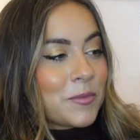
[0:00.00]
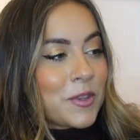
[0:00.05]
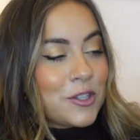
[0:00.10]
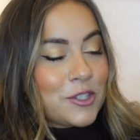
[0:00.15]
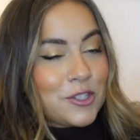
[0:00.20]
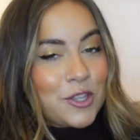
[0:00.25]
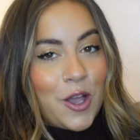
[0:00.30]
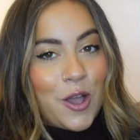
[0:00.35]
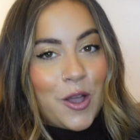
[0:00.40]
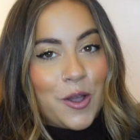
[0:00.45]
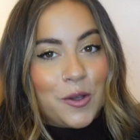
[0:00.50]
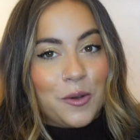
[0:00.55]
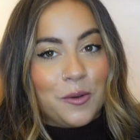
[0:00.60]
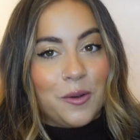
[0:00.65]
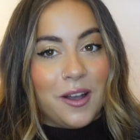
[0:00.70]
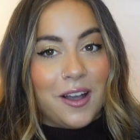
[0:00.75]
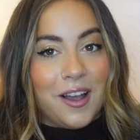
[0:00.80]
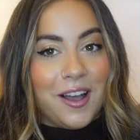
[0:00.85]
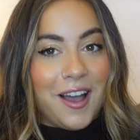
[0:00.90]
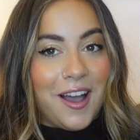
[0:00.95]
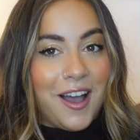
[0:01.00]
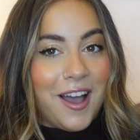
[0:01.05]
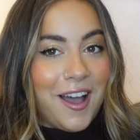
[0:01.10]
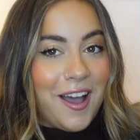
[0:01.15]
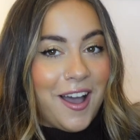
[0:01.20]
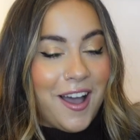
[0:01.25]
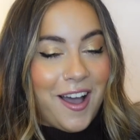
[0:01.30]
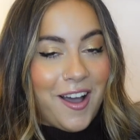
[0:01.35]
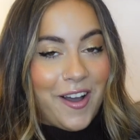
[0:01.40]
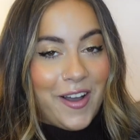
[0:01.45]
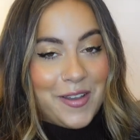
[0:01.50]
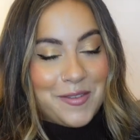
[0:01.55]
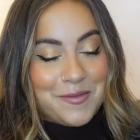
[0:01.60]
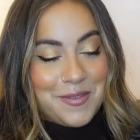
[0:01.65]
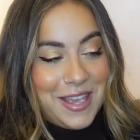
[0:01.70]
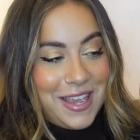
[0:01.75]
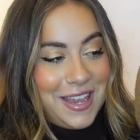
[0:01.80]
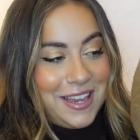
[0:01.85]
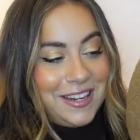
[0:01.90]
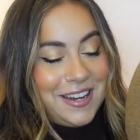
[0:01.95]
So, I
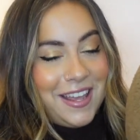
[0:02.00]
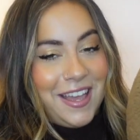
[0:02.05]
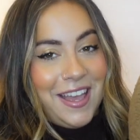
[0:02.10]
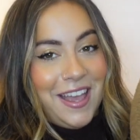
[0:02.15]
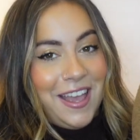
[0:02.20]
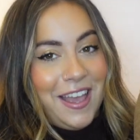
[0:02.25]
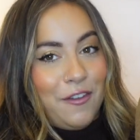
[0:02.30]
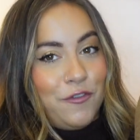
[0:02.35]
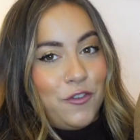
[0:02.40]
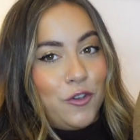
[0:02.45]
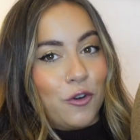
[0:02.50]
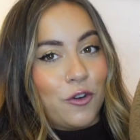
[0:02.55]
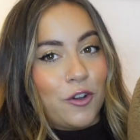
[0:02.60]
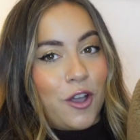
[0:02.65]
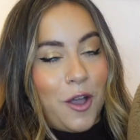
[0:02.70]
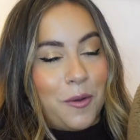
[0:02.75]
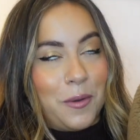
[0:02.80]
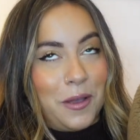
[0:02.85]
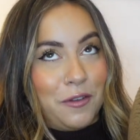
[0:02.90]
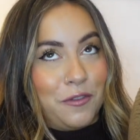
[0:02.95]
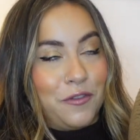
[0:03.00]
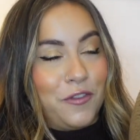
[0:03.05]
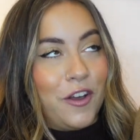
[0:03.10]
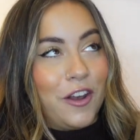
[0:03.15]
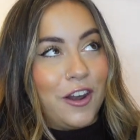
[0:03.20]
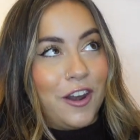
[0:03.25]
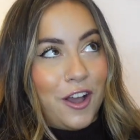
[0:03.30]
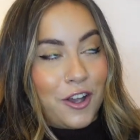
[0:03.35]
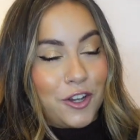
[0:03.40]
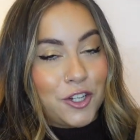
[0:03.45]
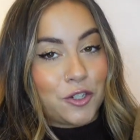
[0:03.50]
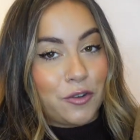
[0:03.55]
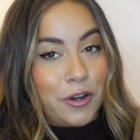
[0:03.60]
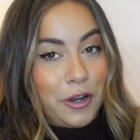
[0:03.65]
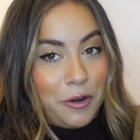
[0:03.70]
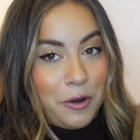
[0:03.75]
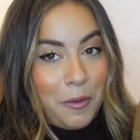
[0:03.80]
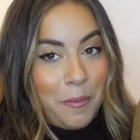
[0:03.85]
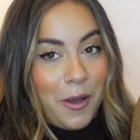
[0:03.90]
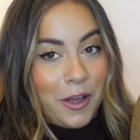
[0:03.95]
mean, if you're going for luxury
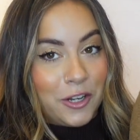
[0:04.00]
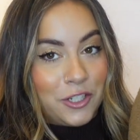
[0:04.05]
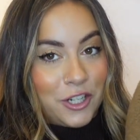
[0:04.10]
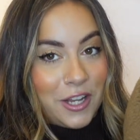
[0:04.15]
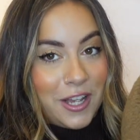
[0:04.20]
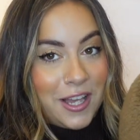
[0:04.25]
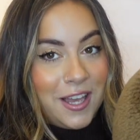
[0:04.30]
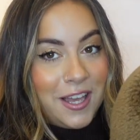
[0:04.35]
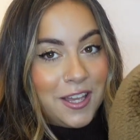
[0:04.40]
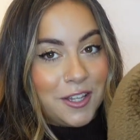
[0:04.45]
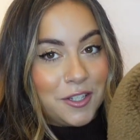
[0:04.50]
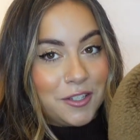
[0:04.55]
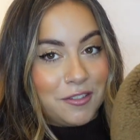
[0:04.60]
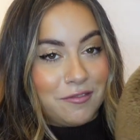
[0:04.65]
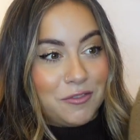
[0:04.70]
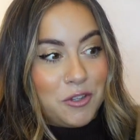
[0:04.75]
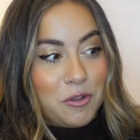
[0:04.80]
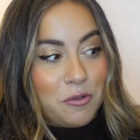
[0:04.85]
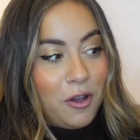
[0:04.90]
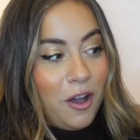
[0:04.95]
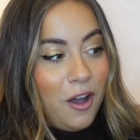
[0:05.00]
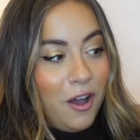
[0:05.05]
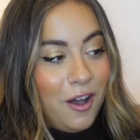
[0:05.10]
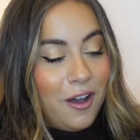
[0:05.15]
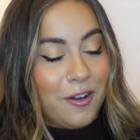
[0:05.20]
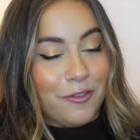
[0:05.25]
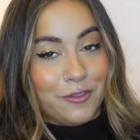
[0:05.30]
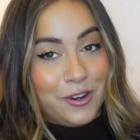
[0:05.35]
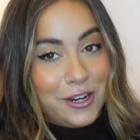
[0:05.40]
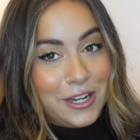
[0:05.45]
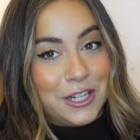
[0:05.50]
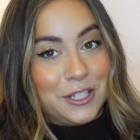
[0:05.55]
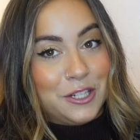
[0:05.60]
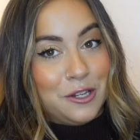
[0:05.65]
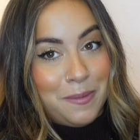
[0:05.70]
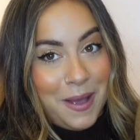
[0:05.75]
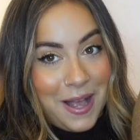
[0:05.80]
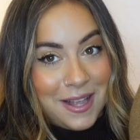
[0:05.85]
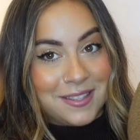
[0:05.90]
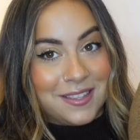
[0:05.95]
on a budget, you can't really
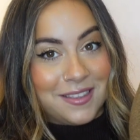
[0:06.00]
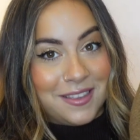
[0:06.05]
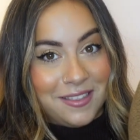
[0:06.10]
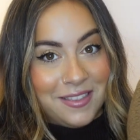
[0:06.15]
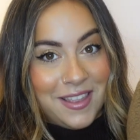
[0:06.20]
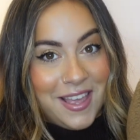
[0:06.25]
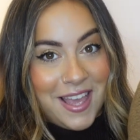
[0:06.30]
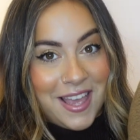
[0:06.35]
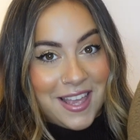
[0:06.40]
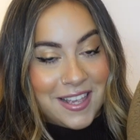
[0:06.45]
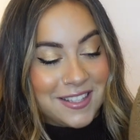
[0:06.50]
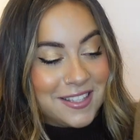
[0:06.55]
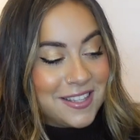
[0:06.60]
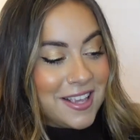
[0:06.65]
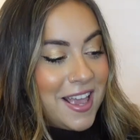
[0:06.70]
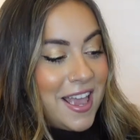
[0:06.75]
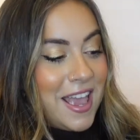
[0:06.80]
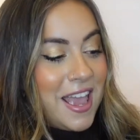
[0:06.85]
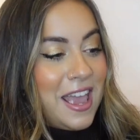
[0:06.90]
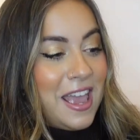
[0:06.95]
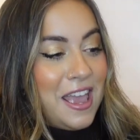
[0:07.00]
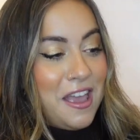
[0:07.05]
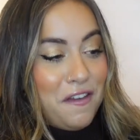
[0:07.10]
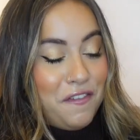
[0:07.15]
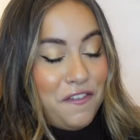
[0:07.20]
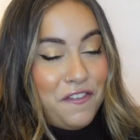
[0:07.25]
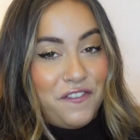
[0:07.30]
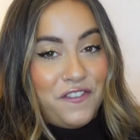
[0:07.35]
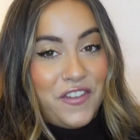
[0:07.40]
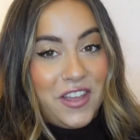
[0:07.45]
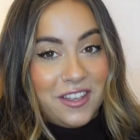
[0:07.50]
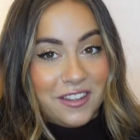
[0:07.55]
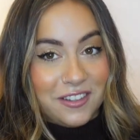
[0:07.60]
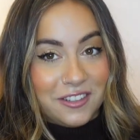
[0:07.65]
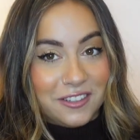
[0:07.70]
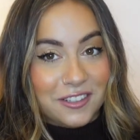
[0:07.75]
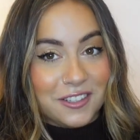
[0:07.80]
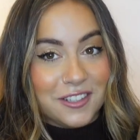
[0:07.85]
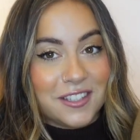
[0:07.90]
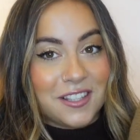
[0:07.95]
do better than this. It
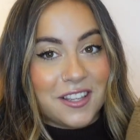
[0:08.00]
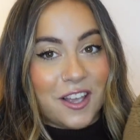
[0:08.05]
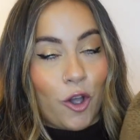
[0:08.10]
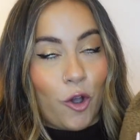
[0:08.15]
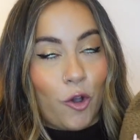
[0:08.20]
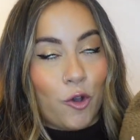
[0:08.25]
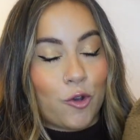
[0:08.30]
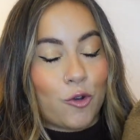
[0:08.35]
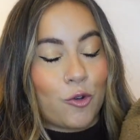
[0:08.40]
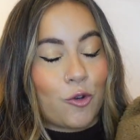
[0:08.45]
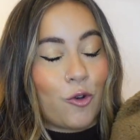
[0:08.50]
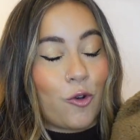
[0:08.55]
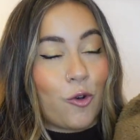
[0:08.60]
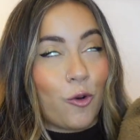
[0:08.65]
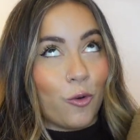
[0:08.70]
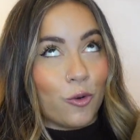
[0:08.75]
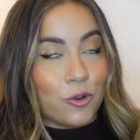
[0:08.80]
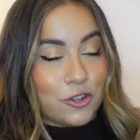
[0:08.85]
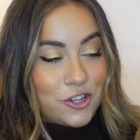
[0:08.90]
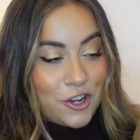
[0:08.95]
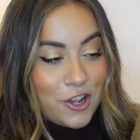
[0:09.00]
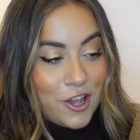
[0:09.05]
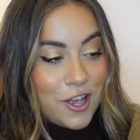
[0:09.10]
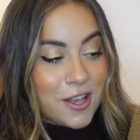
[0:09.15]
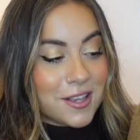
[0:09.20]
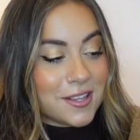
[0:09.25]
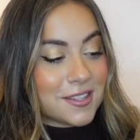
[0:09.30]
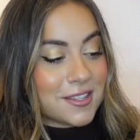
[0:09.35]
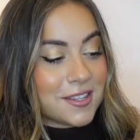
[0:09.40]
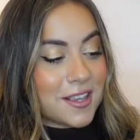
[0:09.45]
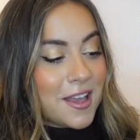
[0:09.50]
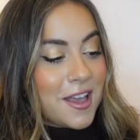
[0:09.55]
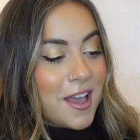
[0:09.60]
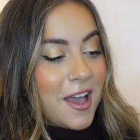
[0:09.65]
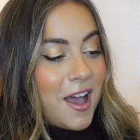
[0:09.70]
feels gorgeous.